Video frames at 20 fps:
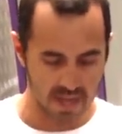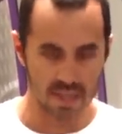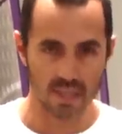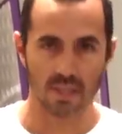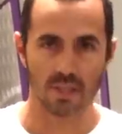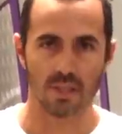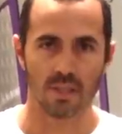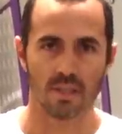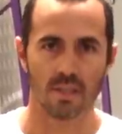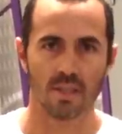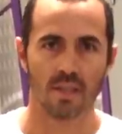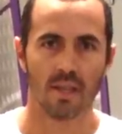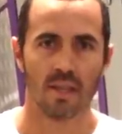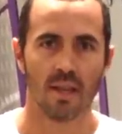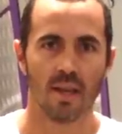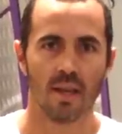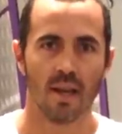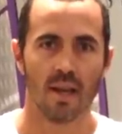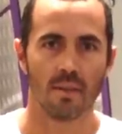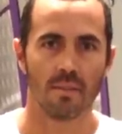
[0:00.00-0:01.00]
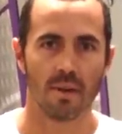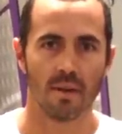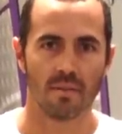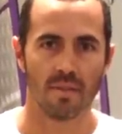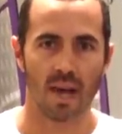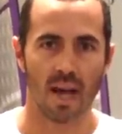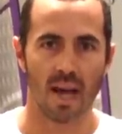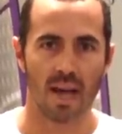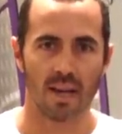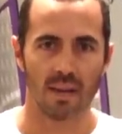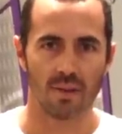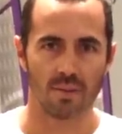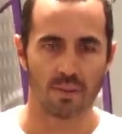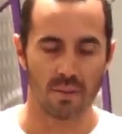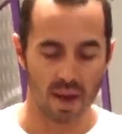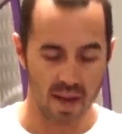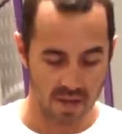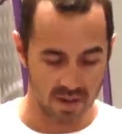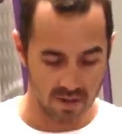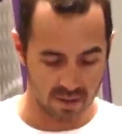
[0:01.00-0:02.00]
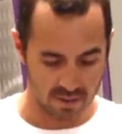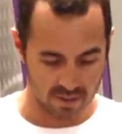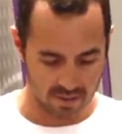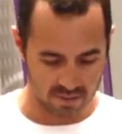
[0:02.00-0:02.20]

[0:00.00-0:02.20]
inches above the height of the rider.